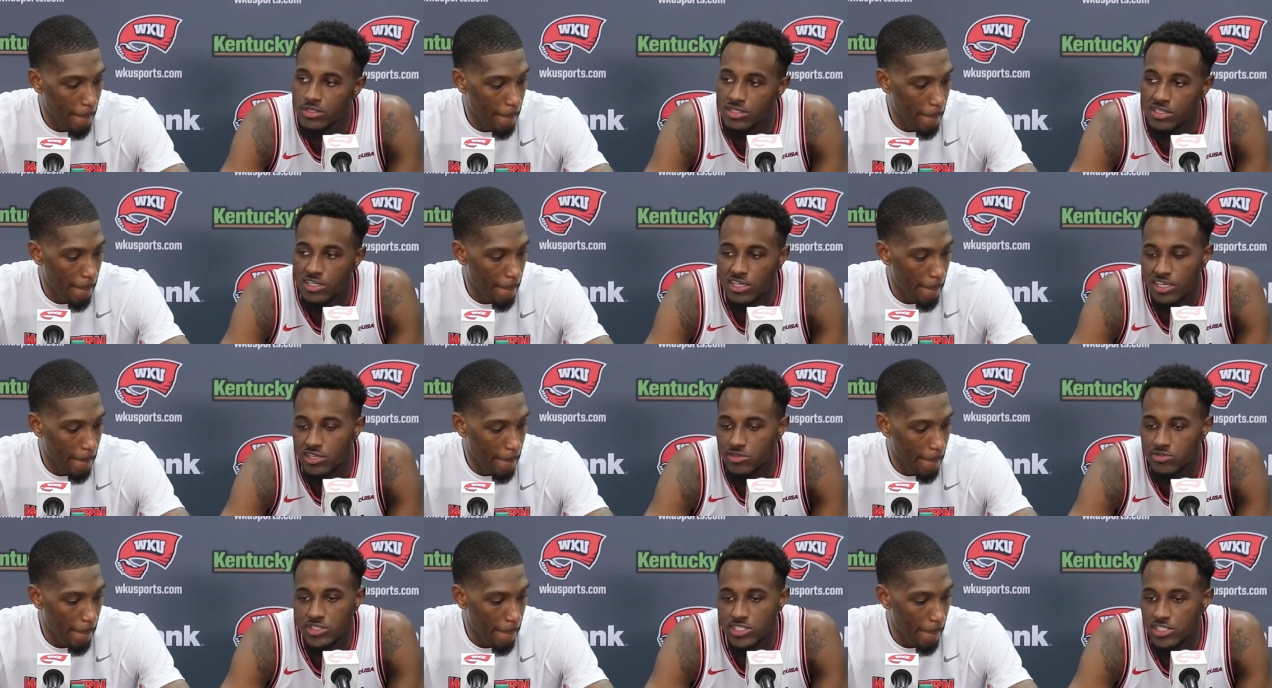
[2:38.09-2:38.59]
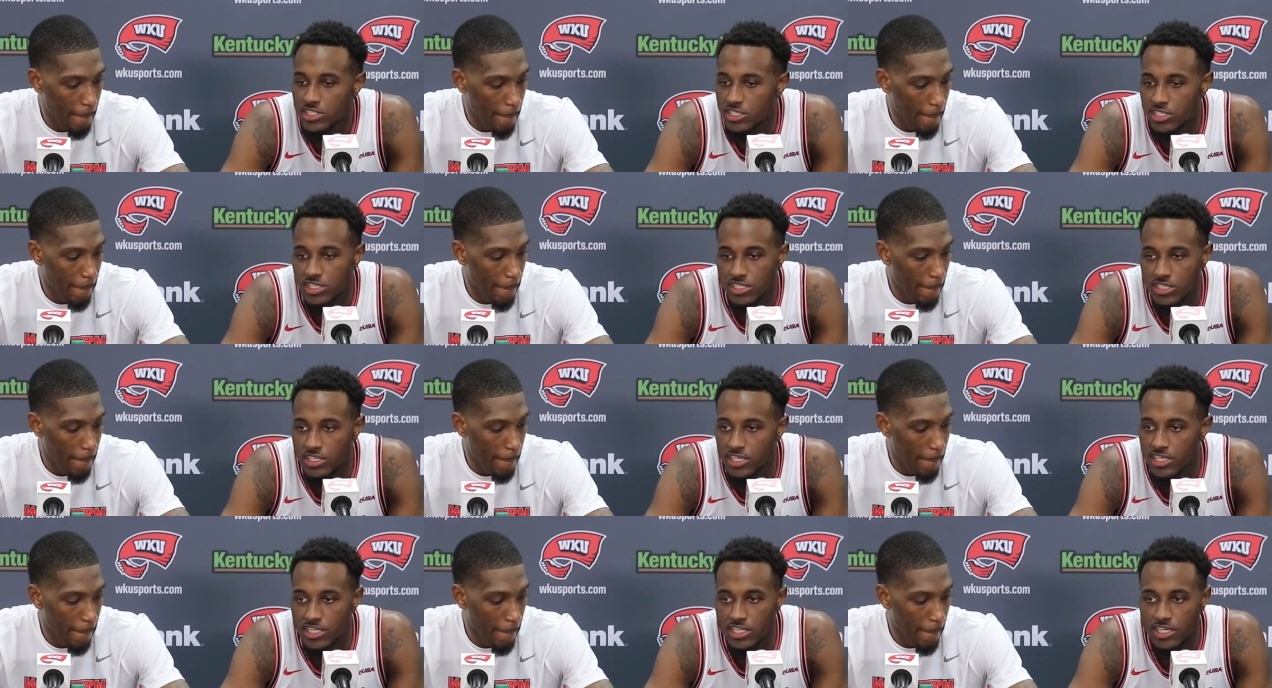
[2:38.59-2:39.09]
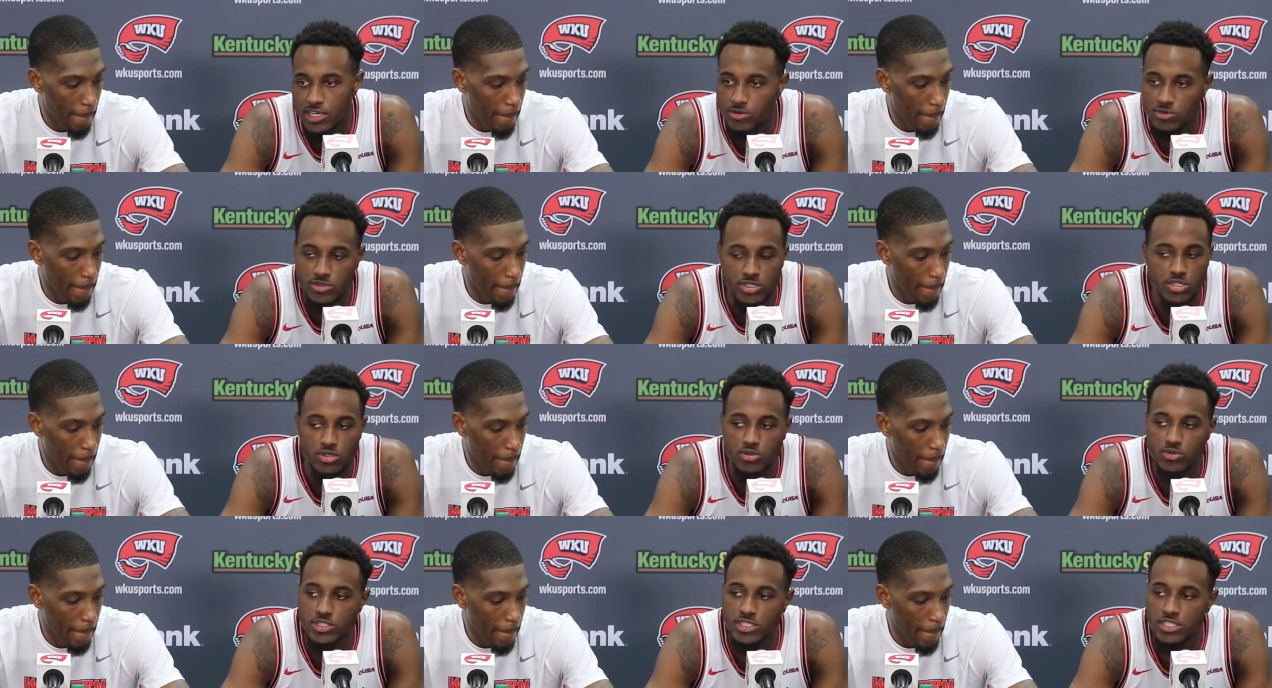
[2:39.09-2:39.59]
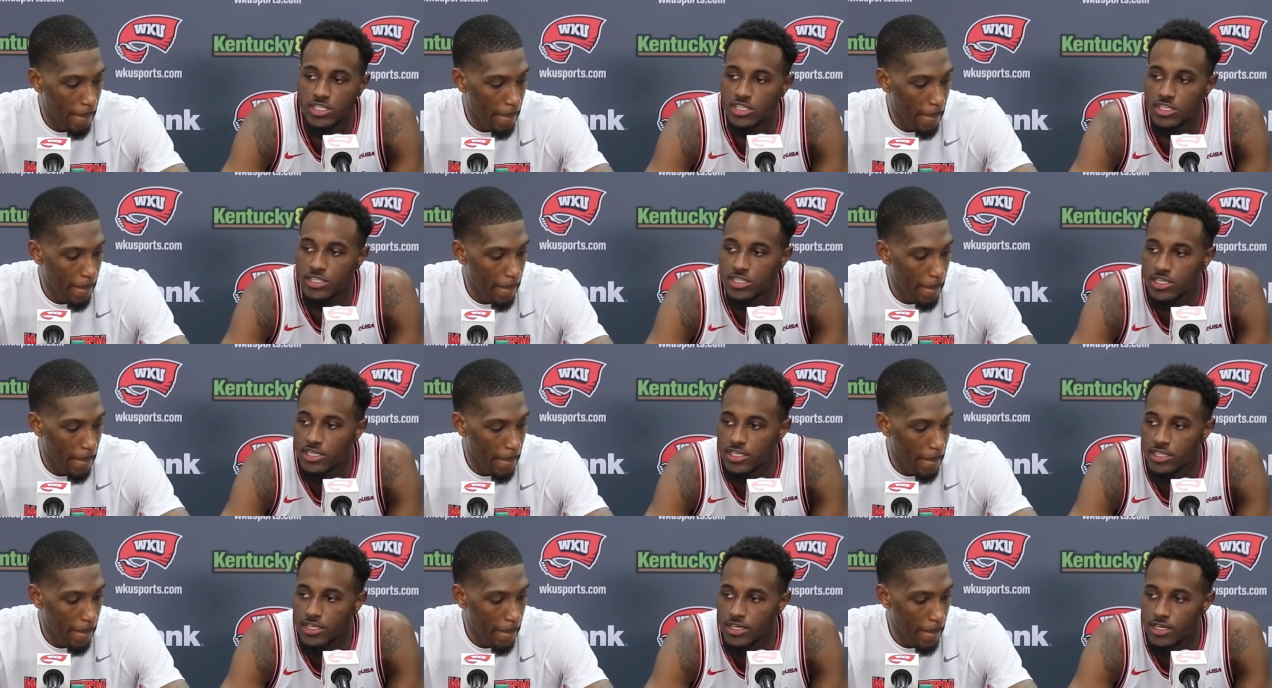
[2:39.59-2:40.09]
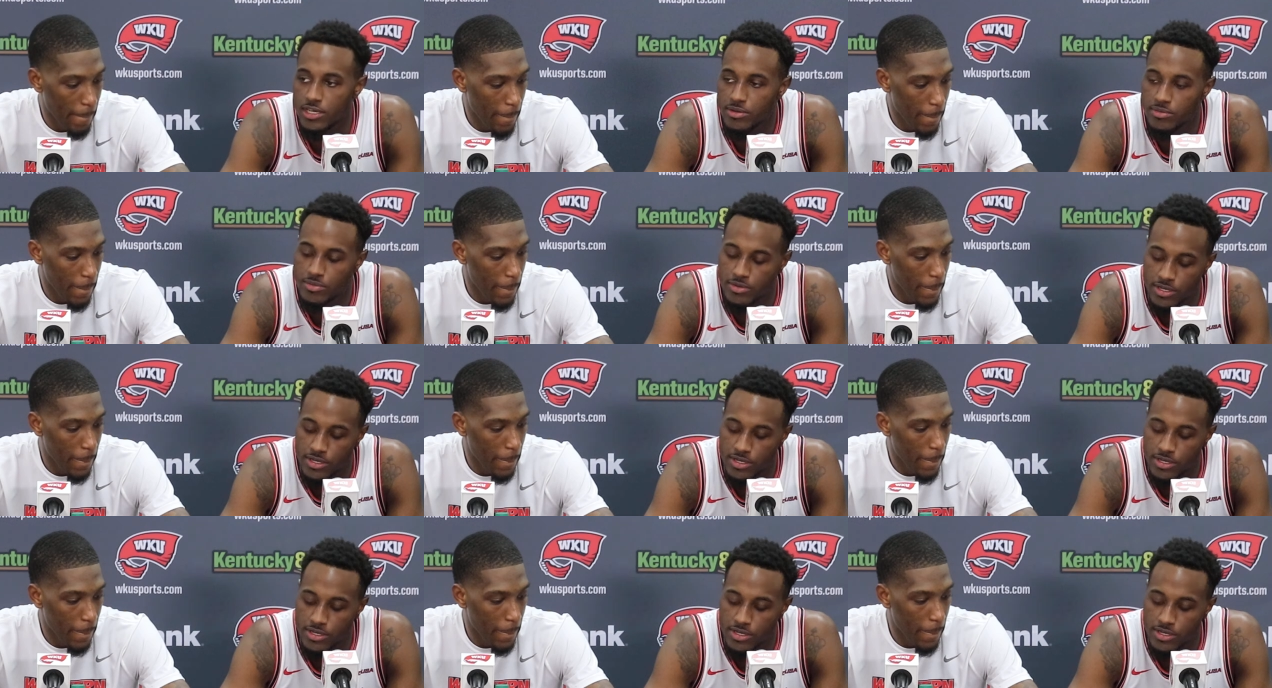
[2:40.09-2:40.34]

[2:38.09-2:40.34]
Speaker 1: Like we shouldn't have did that. We knew we shouldn't have did that.